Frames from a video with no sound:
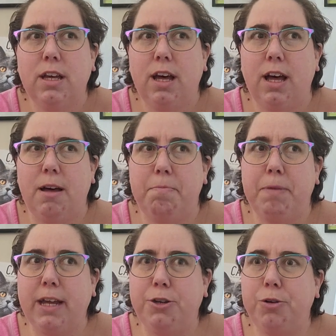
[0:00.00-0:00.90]
Um, but
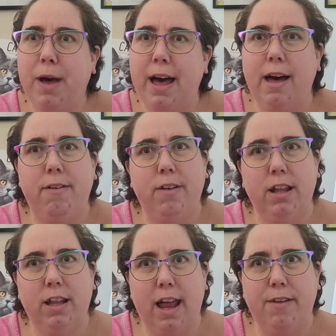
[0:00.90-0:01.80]
I do have a
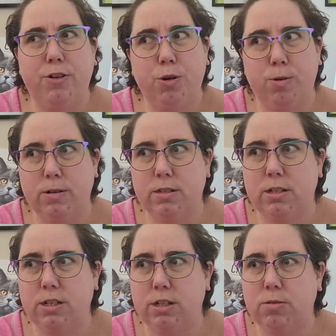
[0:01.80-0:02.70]
lot of chores to
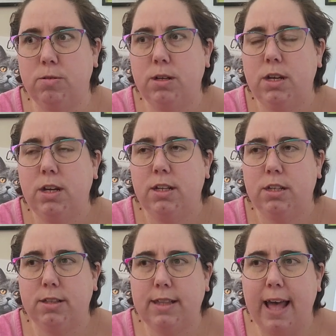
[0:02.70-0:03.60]
do.
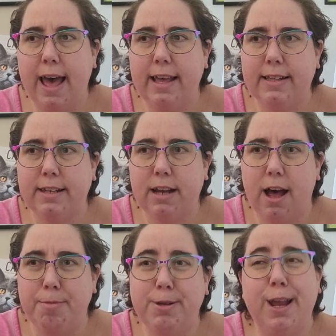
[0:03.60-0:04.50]
So that is an
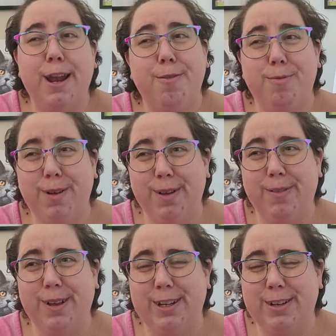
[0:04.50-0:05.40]
option, and I really,
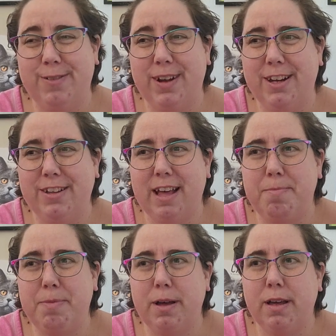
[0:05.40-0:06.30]
really do want to do that
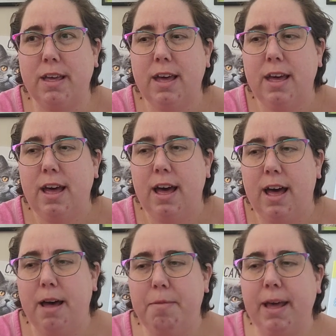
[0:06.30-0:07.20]
book.
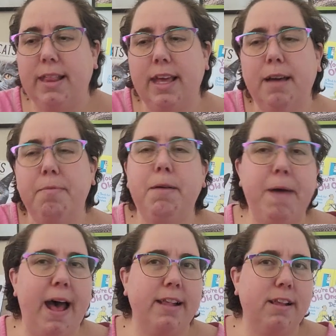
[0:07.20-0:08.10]
Um, I think I'm going to
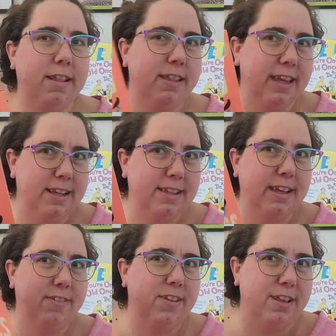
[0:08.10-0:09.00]
pass on this,
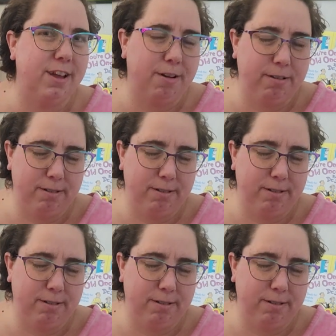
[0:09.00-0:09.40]
even though,